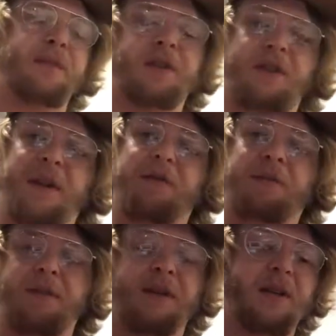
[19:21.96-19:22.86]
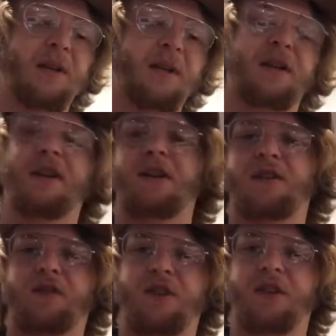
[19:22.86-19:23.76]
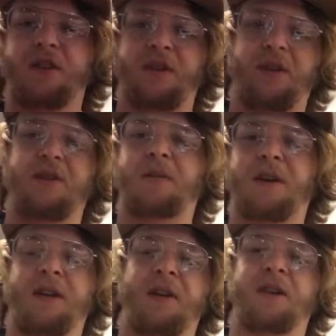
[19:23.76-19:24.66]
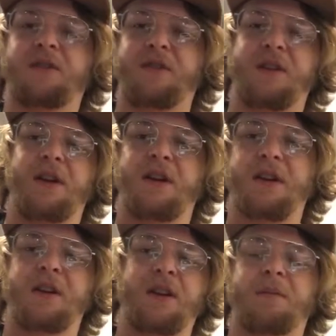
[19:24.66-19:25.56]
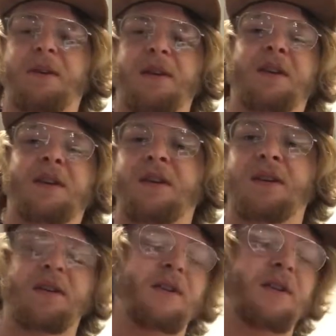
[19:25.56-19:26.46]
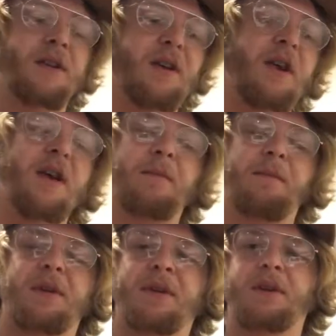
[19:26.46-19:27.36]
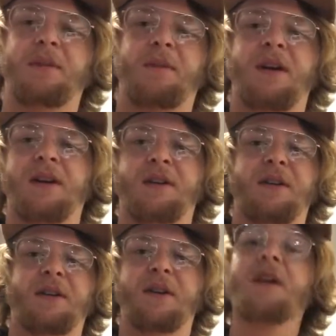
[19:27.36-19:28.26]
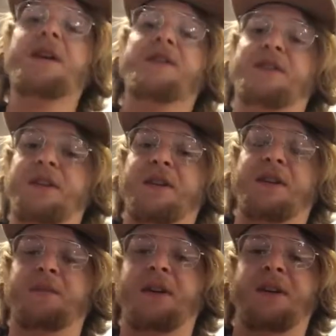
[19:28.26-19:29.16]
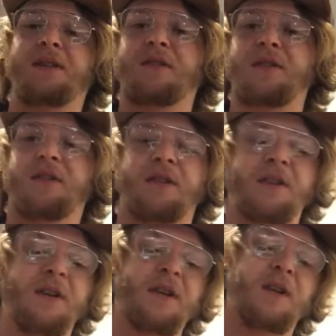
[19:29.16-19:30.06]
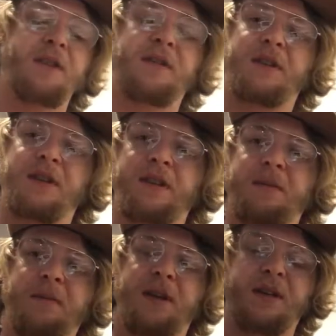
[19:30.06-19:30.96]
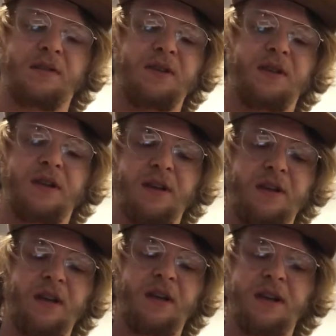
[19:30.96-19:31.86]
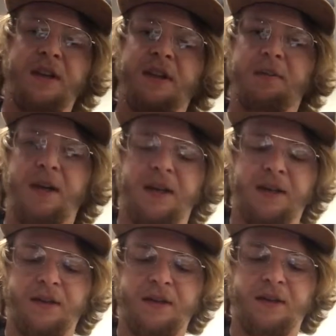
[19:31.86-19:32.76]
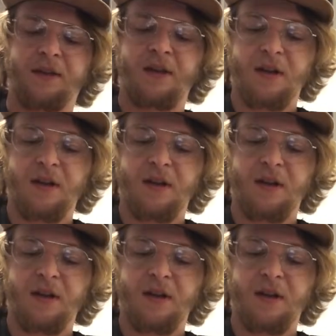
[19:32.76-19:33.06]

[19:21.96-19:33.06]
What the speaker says: So that would be G major, A minor, B minor, C major, D major, E minor,